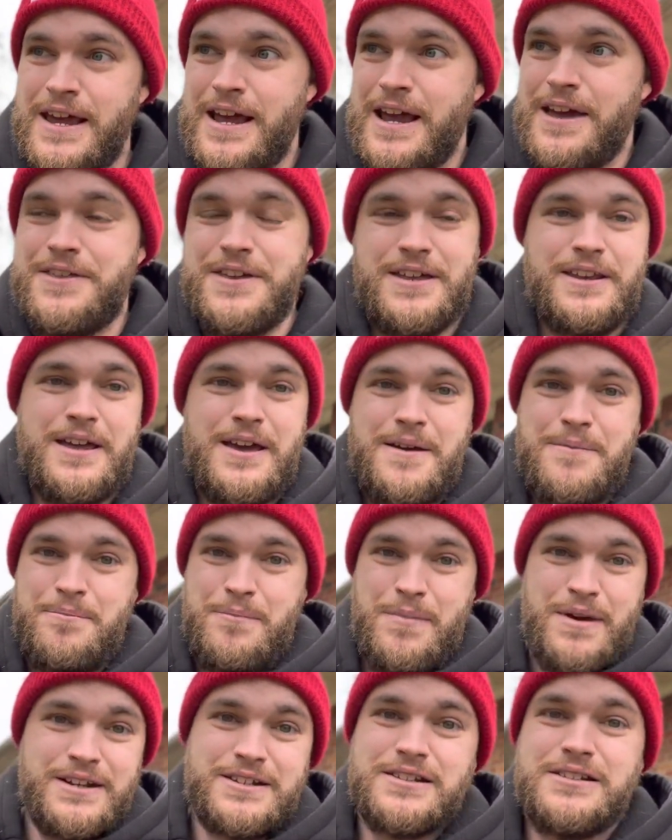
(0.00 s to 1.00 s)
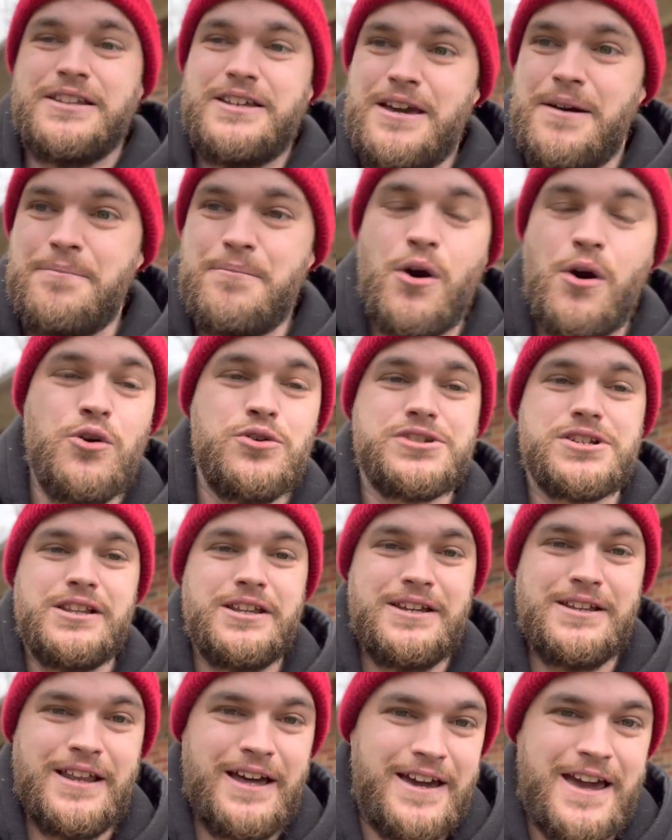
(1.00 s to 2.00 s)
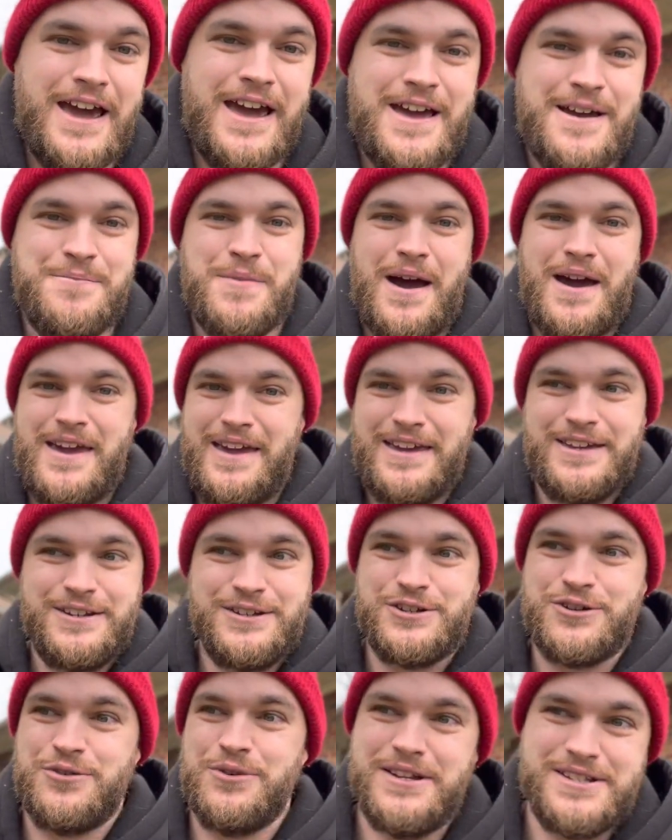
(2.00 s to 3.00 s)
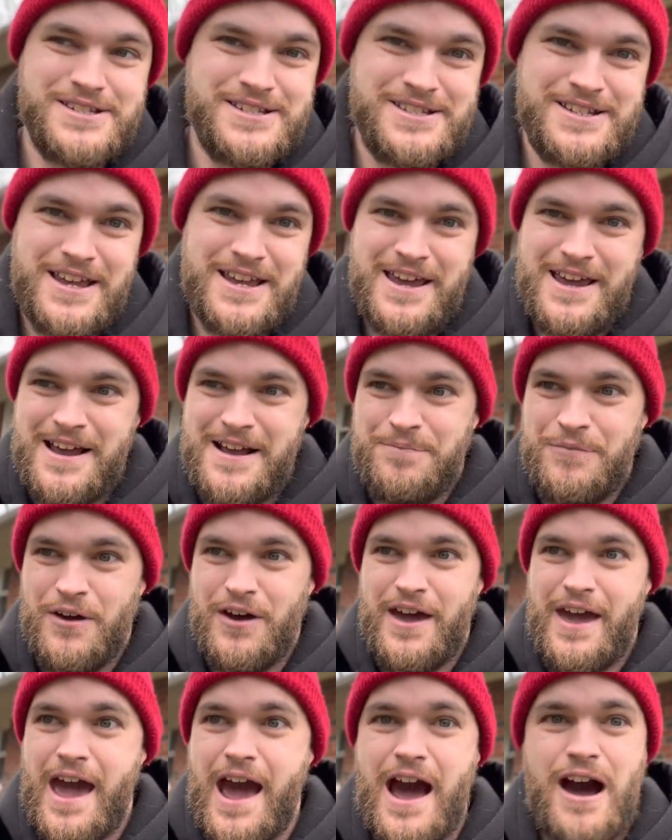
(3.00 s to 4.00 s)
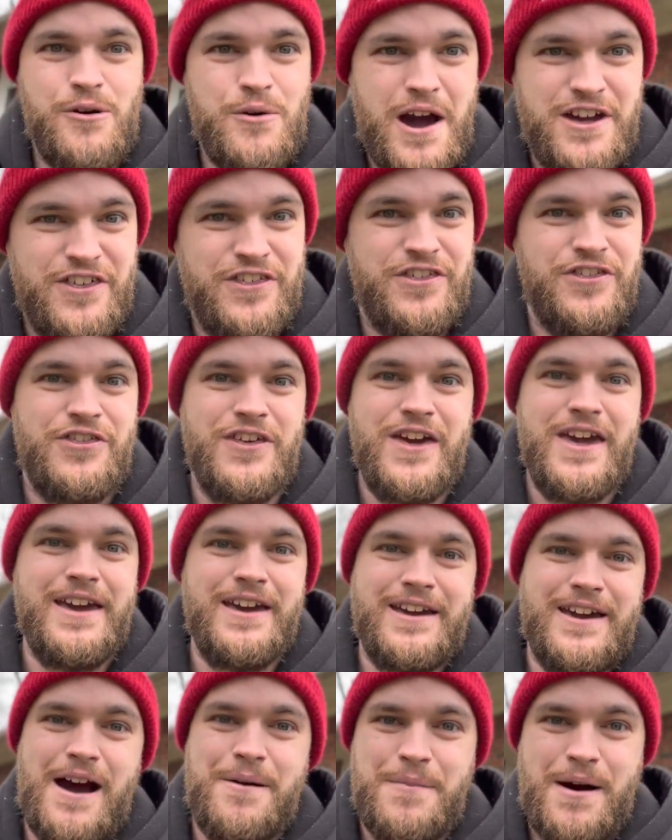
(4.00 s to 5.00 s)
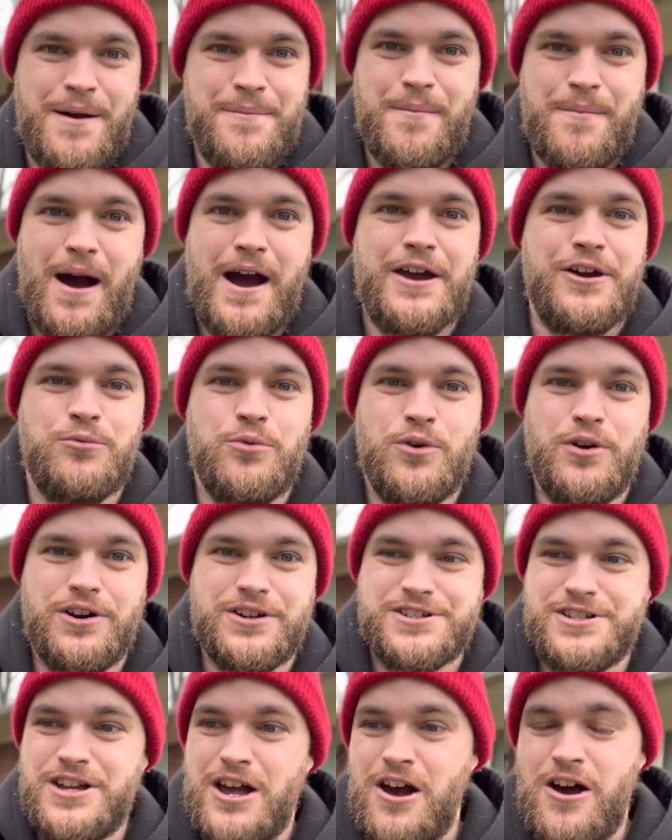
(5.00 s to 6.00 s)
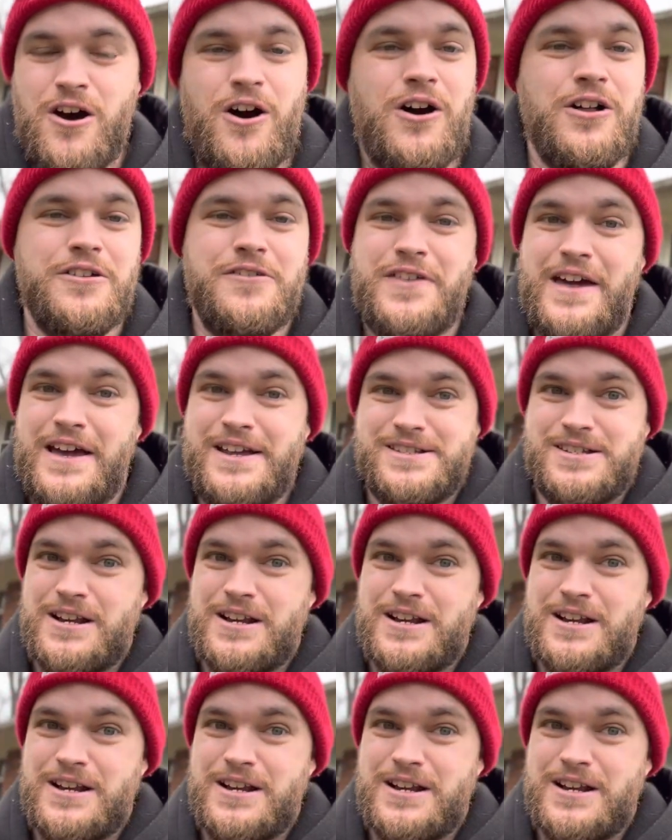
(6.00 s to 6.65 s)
And then mentally, emotionally, like my interests, the how I think, how my mind works, all of that is